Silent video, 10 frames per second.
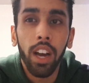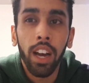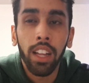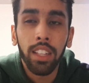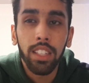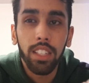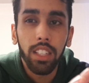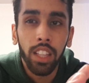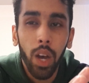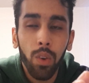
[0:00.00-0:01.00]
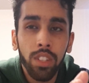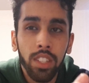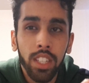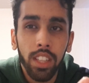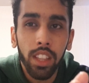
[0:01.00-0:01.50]
and that was
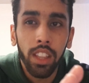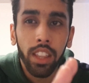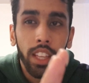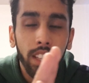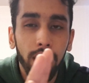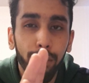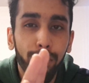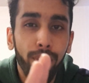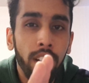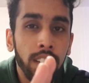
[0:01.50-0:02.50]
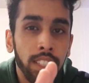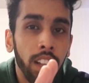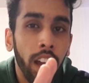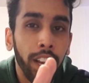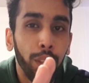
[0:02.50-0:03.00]
the first
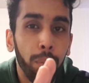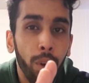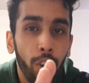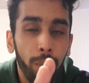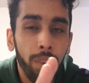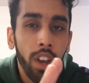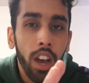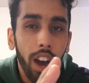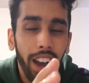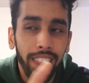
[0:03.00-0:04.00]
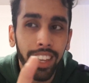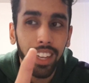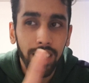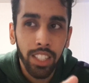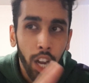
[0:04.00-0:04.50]
line in the poem. I think
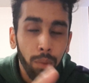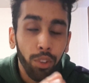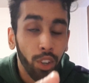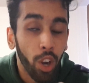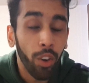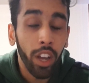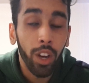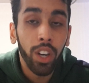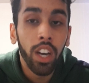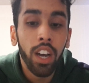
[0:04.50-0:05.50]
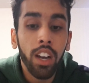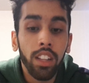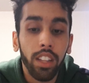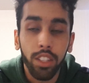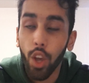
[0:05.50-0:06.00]
it's time to go now.
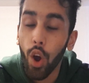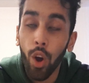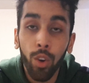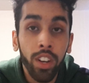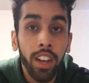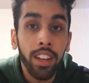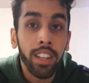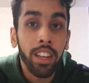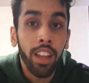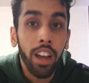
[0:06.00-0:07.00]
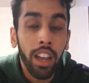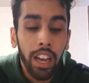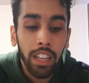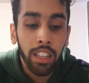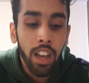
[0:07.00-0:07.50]
That's the only idea that I
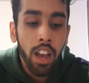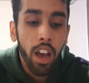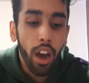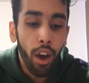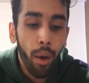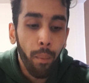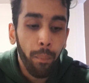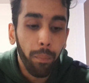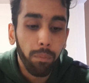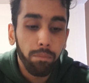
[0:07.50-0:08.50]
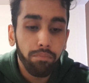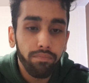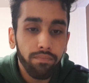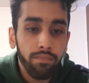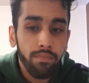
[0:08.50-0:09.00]
had. Um,
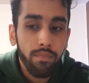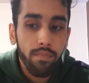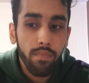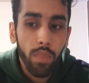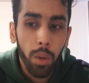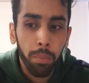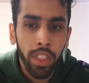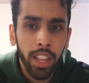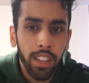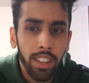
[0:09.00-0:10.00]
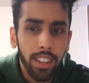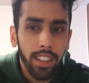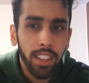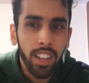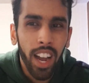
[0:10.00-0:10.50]
but then
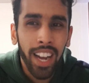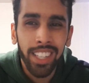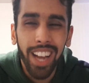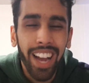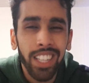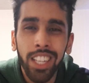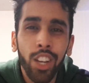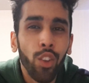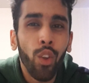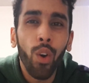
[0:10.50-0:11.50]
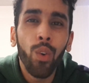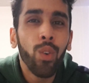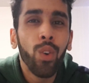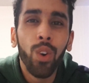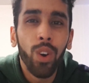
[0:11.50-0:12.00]
I didn't
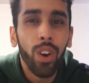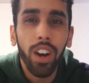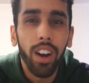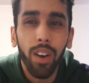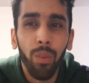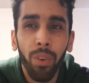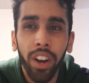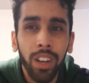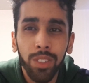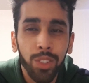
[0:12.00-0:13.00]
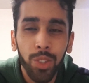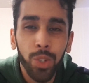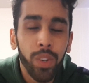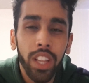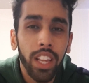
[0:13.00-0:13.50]
know what else to
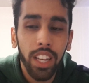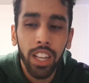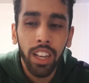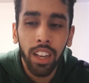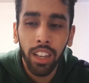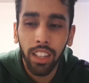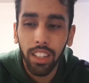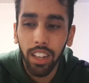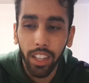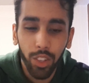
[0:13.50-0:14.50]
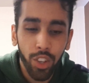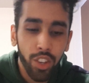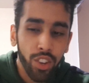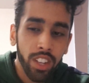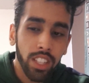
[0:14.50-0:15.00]
do with it, and like
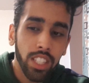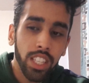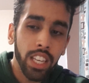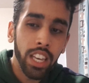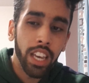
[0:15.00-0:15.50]
you can see